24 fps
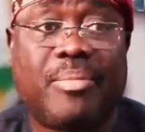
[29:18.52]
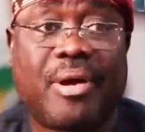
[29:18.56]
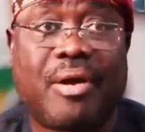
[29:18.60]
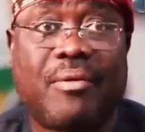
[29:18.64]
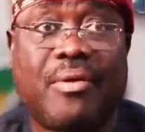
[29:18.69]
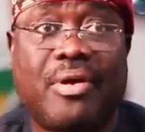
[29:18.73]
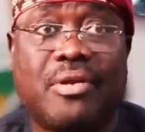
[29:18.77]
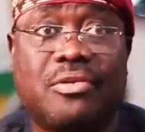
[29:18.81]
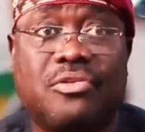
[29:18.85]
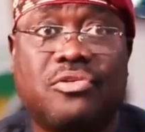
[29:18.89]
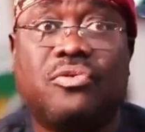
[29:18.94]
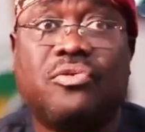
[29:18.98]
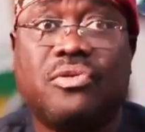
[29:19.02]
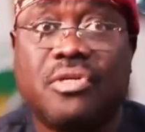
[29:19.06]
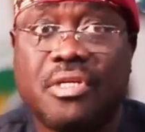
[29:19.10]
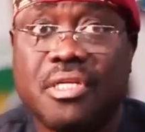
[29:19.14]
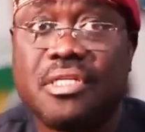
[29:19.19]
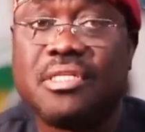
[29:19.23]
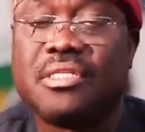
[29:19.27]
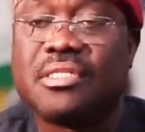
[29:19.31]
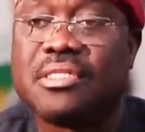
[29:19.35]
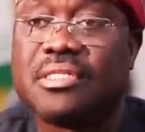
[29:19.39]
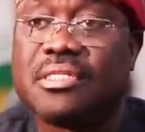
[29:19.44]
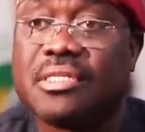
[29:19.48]
power. So
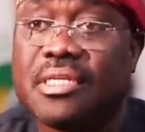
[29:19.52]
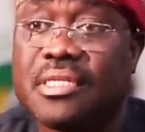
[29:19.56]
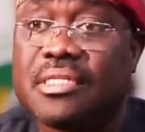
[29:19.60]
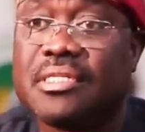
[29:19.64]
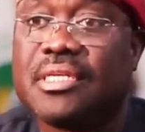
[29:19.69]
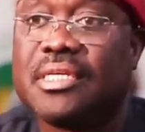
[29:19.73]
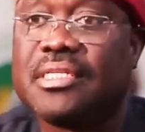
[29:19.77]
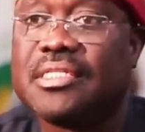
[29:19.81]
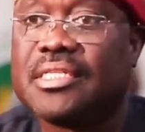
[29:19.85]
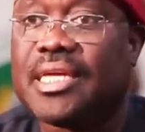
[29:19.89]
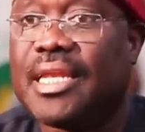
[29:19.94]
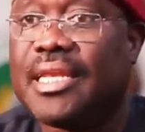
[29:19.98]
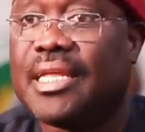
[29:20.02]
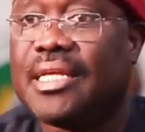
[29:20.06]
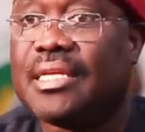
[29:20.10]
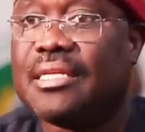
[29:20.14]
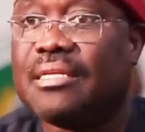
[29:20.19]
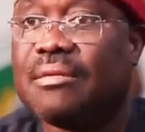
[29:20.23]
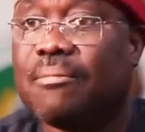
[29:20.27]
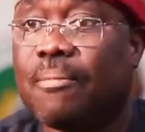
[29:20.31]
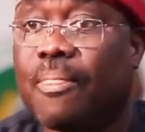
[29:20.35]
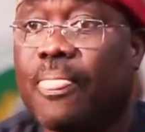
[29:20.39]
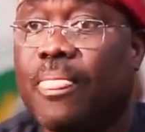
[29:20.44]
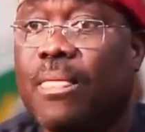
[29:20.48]
it's a
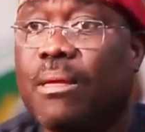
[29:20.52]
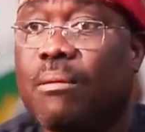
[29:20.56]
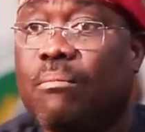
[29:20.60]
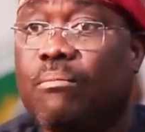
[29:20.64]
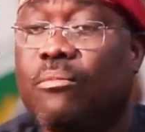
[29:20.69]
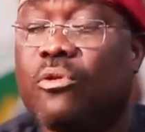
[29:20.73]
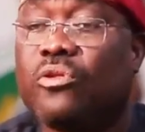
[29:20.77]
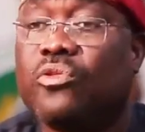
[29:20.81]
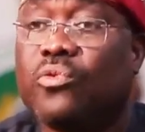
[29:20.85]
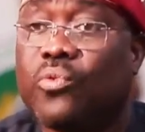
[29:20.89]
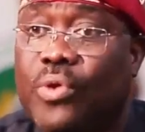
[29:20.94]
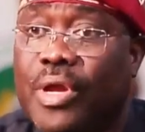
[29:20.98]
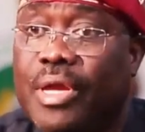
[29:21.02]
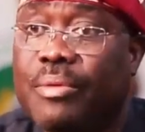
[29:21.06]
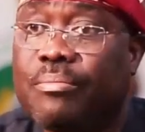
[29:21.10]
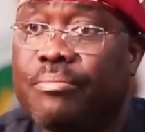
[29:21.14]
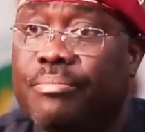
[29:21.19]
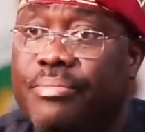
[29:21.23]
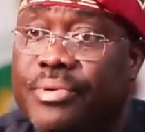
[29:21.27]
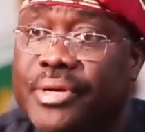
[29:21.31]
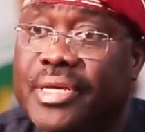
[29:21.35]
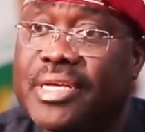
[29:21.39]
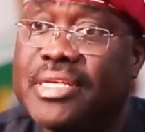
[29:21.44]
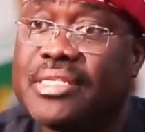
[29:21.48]
challenge, but we
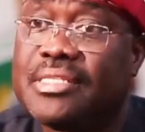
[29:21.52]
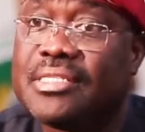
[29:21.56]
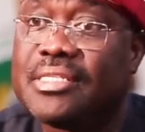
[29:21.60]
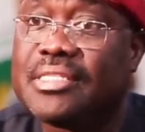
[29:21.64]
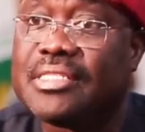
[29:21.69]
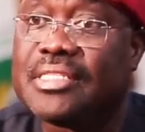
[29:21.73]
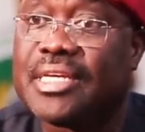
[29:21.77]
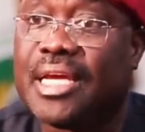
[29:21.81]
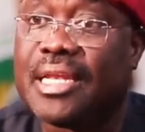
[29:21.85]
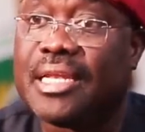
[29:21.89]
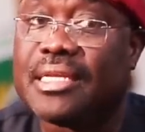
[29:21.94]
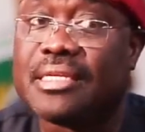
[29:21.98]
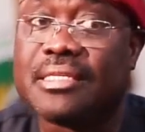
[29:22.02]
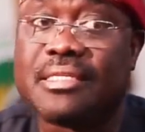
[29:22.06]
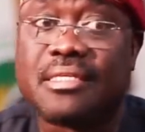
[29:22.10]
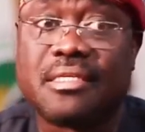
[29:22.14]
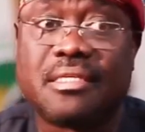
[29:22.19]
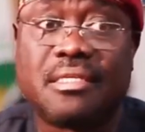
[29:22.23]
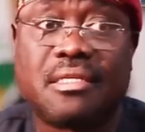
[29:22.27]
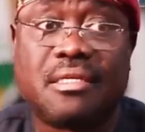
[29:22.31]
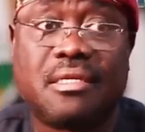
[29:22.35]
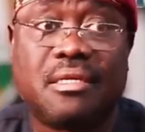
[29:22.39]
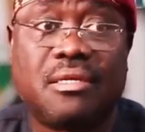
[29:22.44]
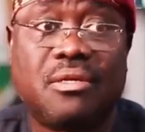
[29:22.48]
embrace the challenge,
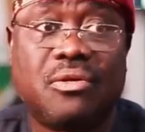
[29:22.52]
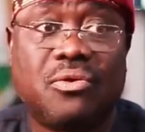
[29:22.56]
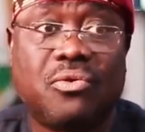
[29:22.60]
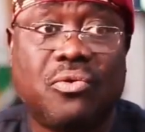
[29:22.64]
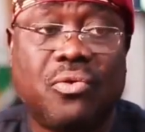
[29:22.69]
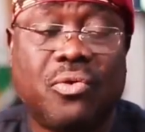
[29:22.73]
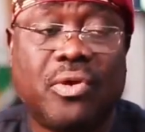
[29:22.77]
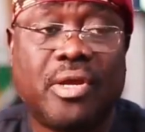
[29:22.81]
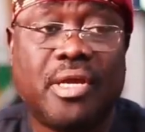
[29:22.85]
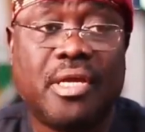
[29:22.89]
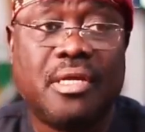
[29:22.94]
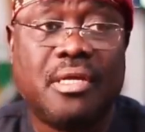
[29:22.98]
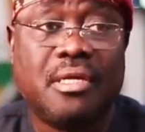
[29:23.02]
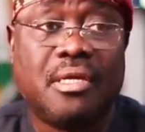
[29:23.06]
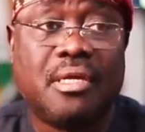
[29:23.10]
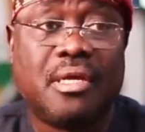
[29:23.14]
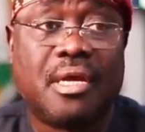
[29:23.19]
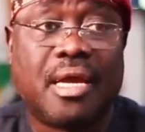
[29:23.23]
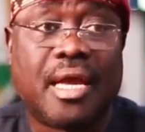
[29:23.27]
okay?